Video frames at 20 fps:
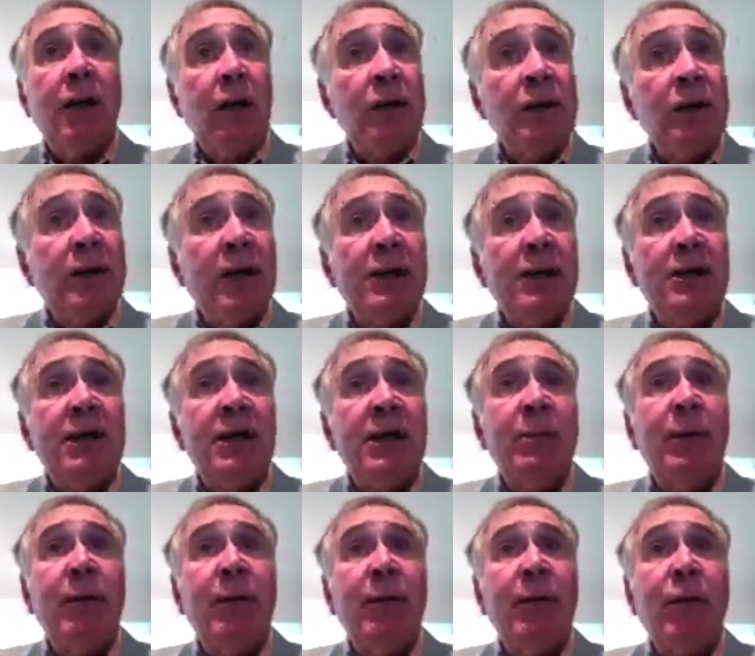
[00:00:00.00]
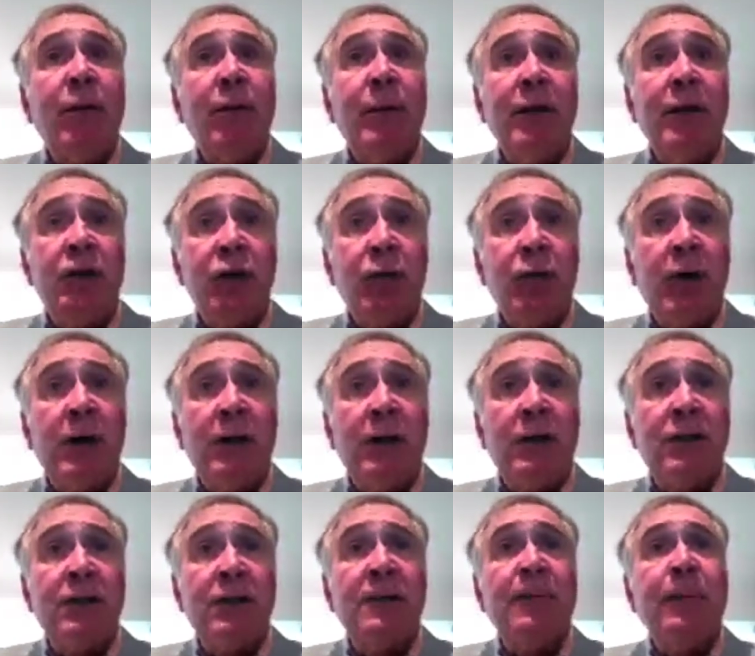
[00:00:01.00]
at onset TTP from
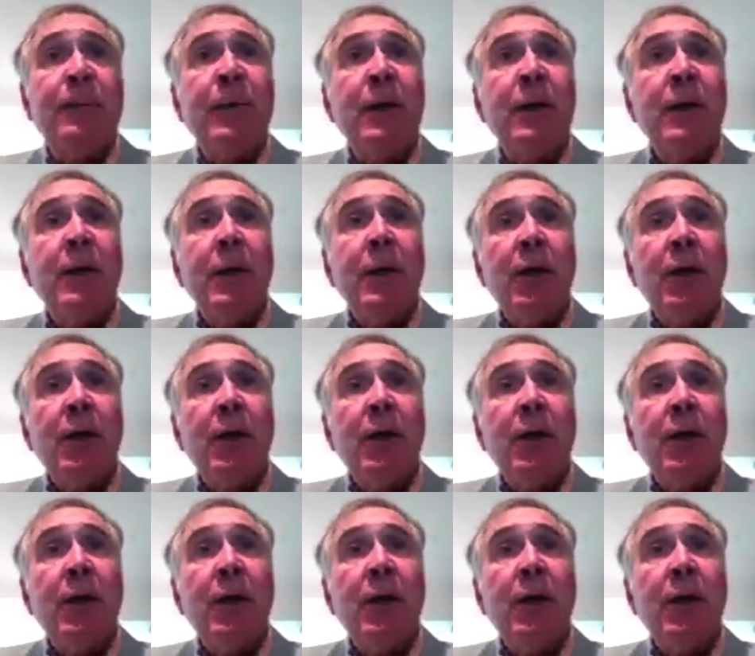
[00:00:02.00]
HUS